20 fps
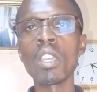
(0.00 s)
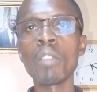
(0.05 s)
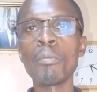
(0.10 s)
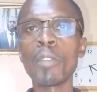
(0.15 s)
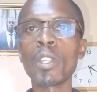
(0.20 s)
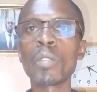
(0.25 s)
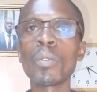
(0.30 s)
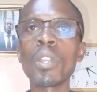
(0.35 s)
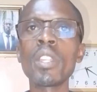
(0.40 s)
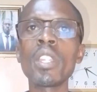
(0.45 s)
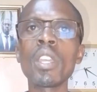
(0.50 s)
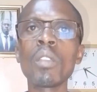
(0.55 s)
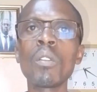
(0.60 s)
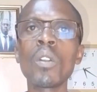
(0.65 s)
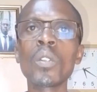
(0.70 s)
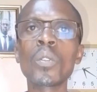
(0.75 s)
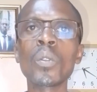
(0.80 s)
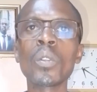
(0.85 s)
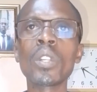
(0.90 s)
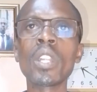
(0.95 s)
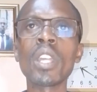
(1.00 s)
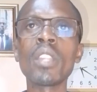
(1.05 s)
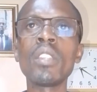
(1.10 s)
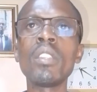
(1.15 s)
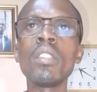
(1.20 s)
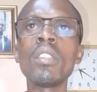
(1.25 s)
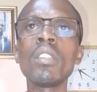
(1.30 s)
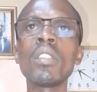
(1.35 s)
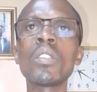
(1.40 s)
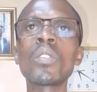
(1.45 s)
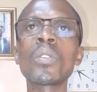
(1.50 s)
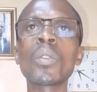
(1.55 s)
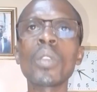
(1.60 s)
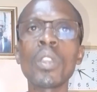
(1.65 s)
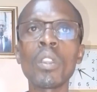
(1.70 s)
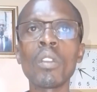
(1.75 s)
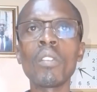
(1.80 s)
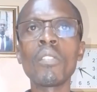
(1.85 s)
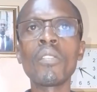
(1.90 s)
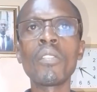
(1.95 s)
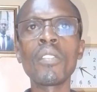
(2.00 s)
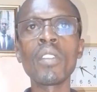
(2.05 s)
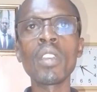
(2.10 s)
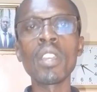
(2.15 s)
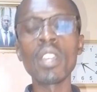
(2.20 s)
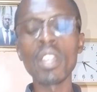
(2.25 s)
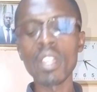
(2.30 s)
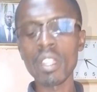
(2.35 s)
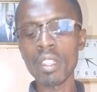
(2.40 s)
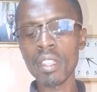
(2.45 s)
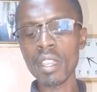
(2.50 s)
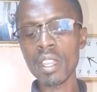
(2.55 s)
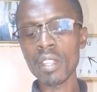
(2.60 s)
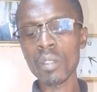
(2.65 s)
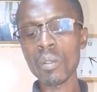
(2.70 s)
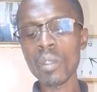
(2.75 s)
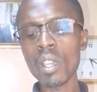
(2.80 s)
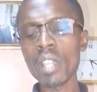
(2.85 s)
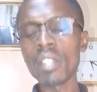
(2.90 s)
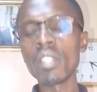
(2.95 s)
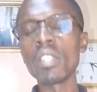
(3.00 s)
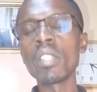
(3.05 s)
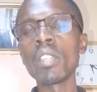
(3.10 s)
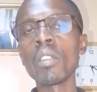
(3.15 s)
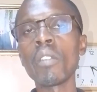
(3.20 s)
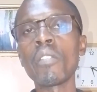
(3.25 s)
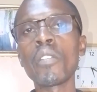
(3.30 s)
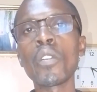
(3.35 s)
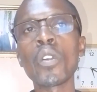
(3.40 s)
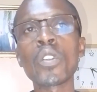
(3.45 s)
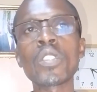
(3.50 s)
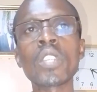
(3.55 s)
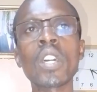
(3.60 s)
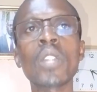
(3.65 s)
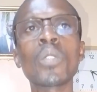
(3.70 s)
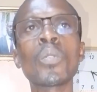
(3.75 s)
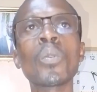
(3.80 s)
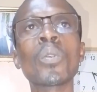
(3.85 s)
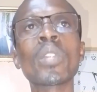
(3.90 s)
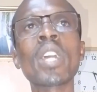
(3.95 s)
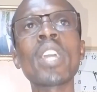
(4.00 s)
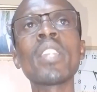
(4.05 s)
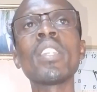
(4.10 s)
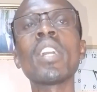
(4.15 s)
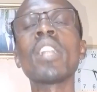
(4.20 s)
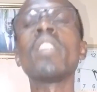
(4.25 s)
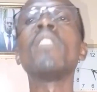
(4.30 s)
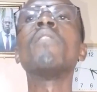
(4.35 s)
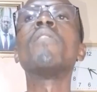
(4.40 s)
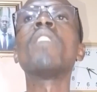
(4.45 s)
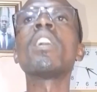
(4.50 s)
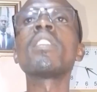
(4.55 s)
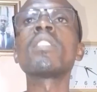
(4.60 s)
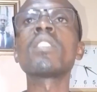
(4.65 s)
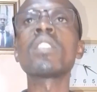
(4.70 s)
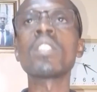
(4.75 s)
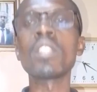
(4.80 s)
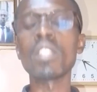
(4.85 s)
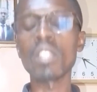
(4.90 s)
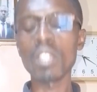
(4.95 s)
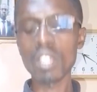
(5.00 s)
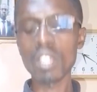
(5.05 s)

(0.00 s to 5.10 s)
But when they go to grade 12, they are required here, of course, to write advanced